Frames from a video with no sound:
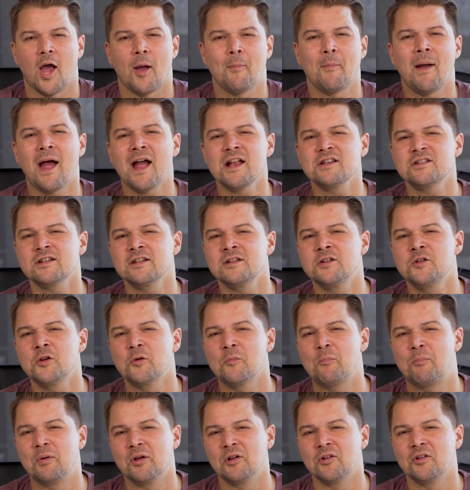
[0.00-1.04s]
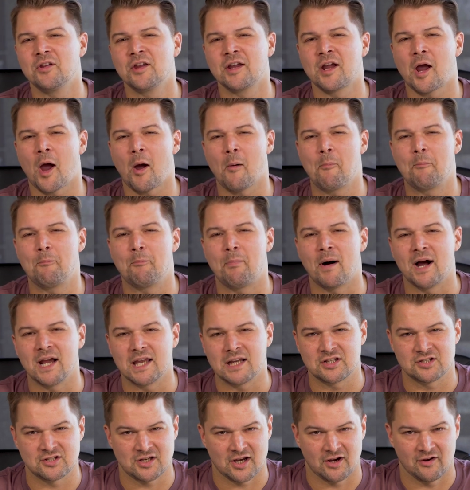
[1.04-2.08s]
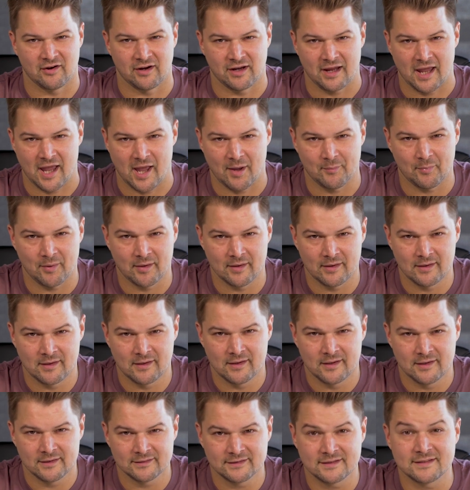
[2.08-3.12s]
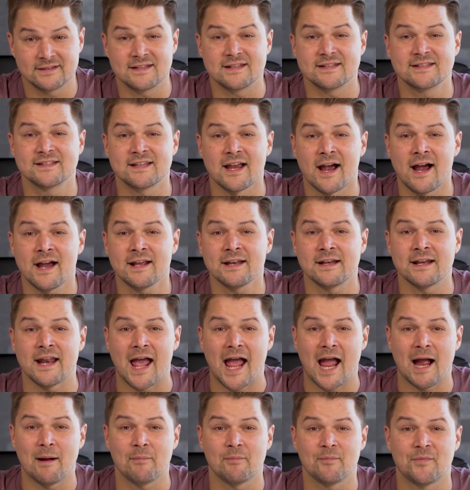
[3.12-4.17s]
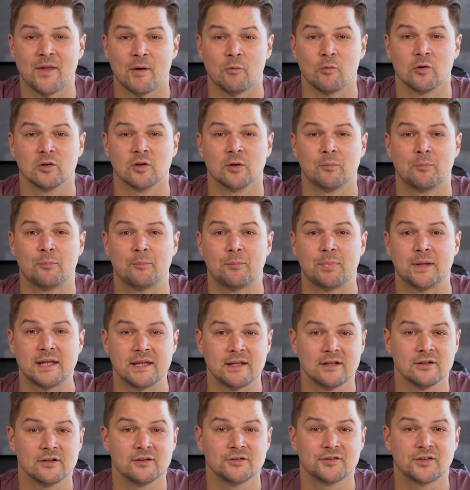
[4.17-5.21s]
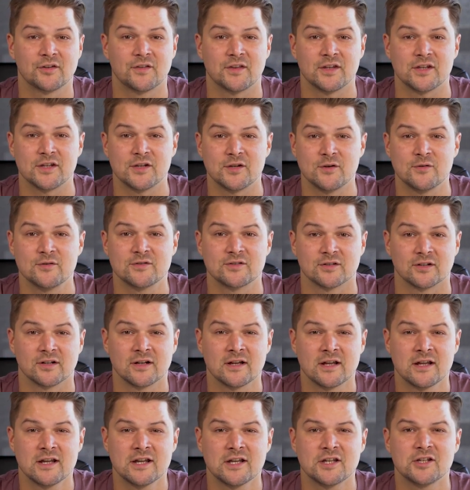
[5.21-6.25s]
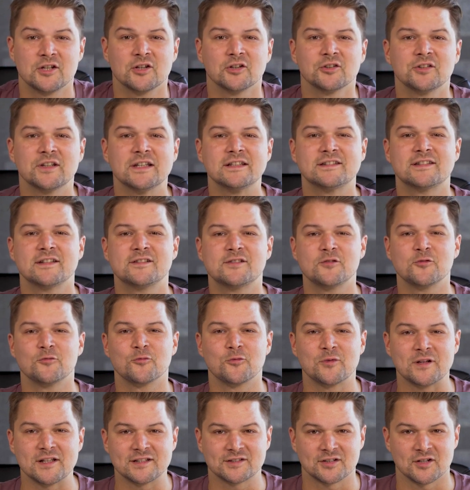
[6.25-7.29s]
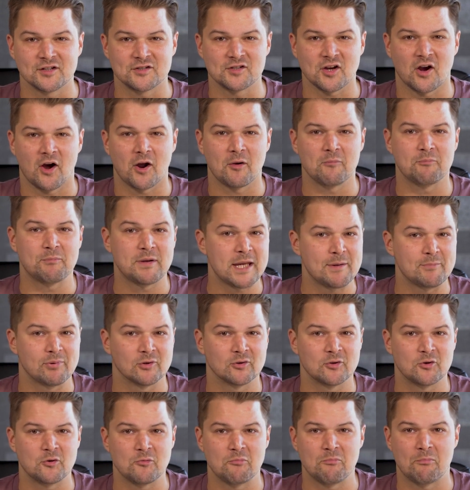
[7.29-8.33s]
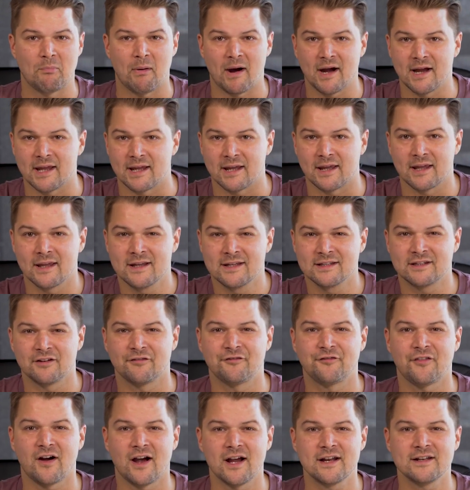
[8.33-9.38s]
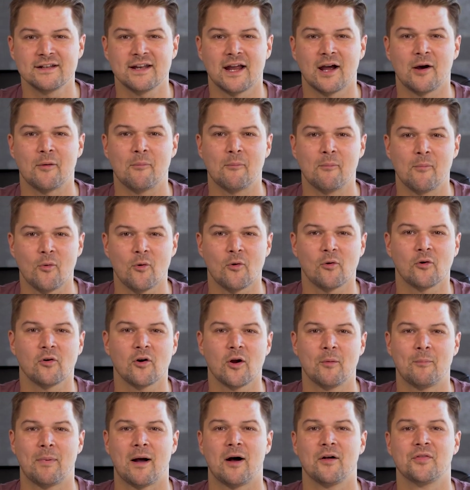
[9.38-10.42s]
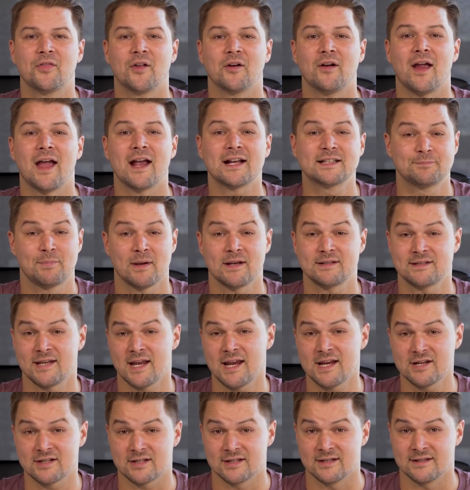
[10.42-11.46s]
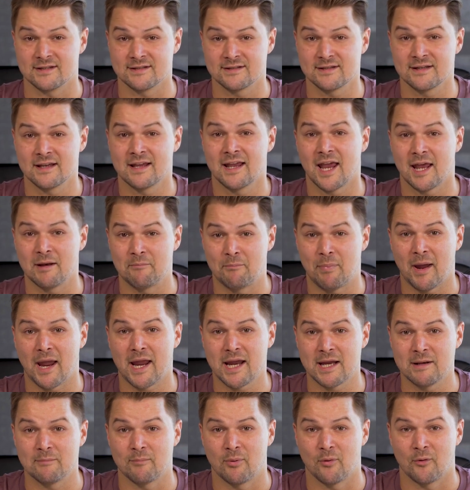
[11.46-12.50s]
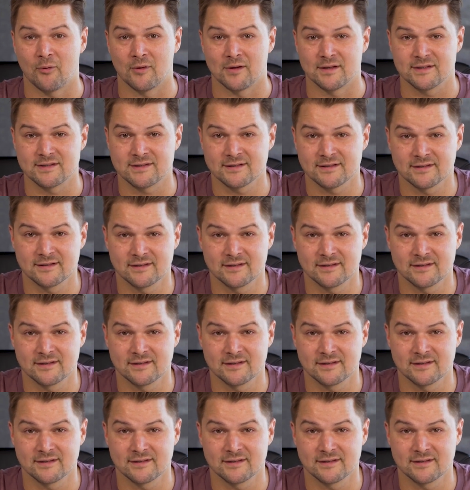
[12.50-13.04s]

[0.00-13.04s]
Imagine you're building a bike sharing app. To design an app that will appeal to the user, you'll need to do research on people who bike to find out more about their expectations and pain points.